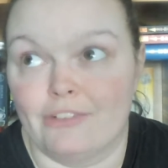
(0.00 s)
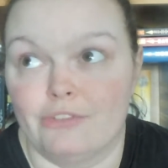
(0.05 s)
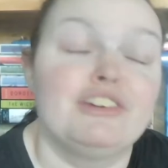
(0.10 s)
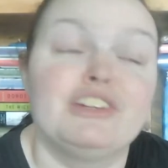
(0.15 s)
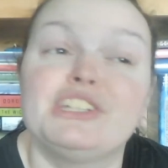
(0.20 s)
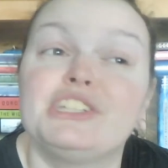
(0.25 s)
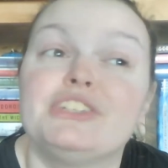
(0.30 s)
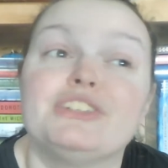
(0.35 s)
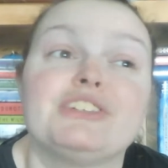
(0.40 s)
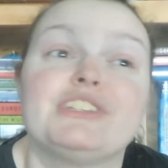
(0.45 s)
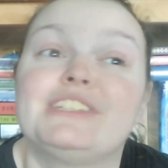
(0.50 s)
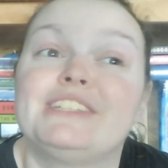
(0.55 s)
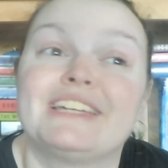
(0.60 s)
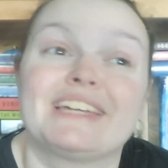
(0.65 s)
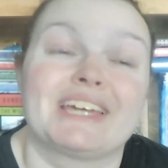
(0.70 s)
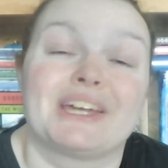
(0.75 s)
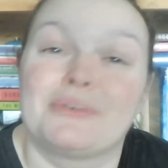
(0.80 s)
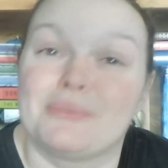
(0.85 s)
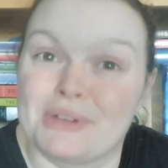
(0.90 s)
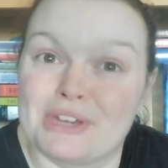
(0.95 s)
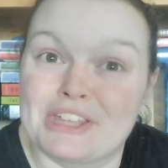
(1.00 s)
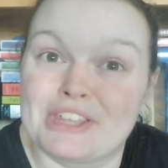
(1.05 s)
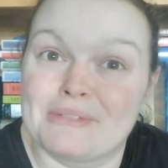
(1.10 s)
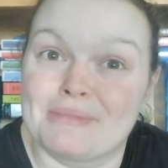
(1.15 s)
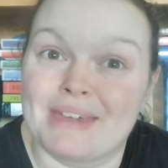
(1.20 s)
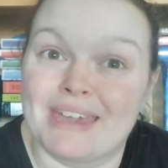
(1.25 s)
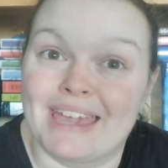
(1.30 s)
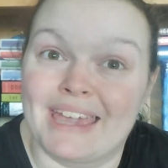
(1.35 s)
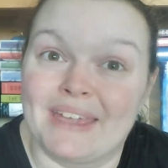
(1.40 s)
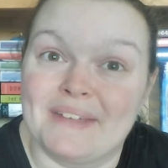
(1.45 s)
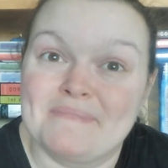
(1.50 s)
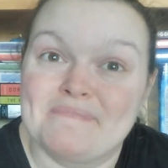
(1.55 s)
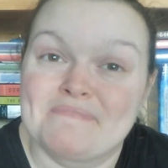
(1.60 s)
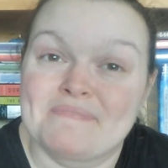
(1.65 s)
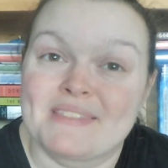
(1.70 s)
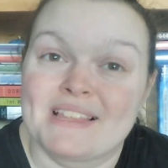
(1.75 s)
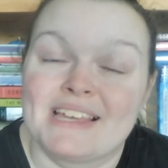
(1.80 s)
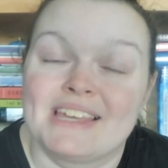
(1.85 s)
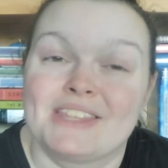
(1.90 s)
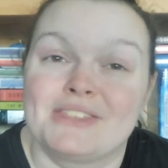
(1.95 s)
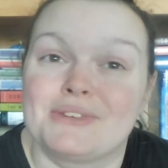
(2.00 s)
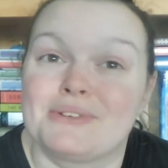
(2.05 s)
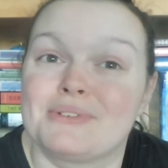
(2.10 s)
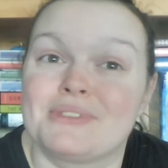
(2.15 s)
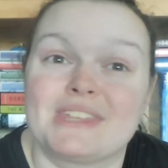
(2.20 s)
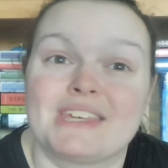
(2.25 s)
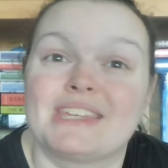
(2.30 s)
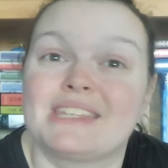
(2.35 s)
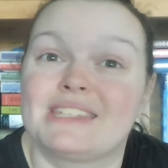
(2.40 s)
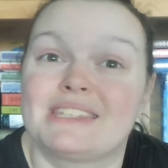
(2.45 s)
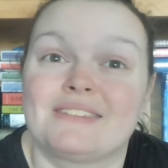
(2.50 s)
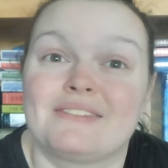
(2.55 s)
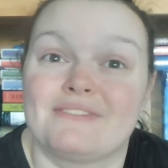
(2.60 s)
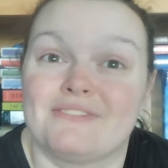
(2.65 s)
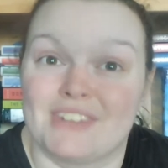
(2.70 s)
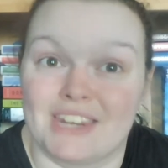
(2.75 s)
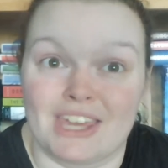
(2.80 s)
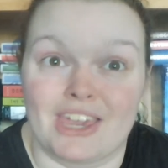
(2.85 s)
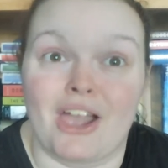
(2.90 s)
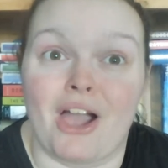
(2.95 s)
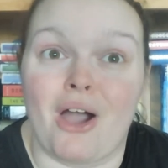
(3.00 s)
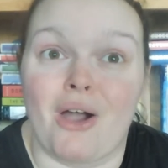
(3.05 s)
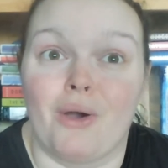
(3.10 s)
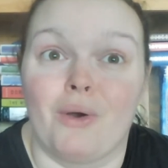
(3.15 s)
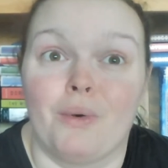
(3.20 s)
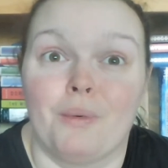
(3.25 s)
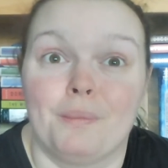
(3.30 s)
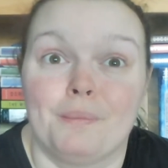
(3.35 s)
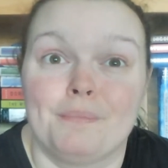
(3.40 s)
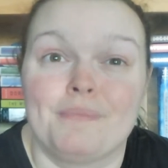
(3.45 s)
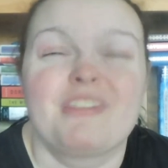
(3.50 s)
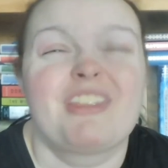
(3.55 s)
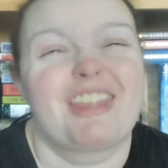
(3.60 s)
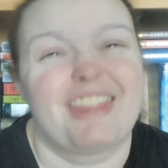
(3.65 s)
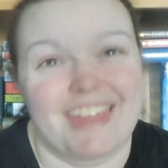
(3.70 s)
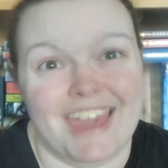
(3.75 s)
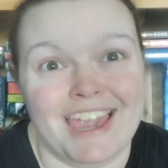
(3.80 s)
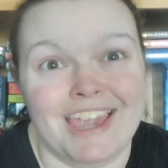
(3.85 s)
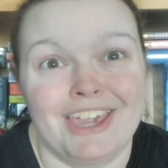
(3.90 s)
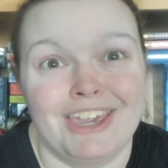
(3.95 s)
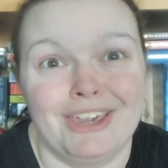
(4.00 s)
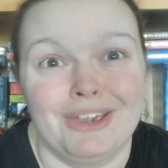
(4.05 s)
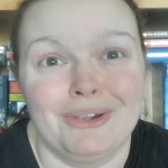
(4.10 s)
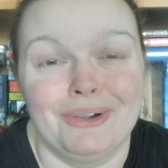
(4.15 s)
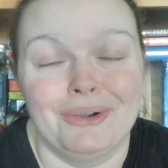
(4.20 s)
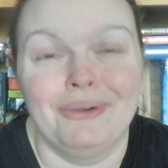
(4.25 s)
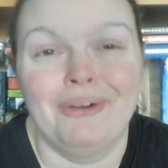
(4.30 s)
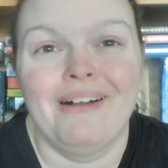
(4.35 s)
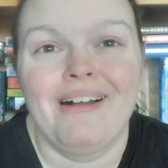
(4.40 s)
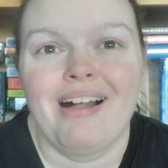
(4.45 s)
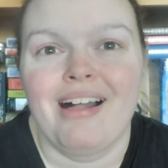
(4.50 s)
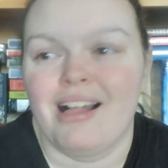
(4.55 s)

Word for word: you're still sticking with me through this video. Thank you.